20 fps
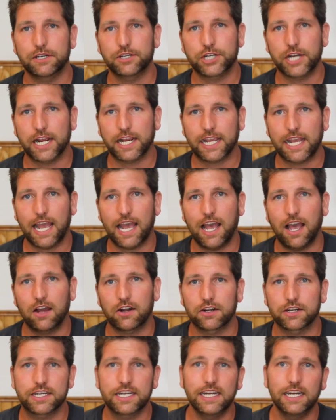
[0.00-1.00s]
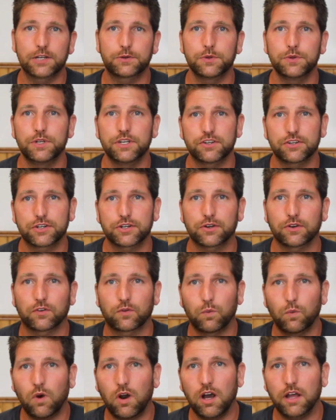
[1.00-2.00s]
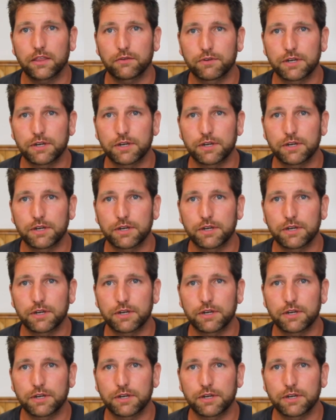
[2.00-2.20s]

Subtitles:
to check out are Teenage Mutant Ninja Turtles 1,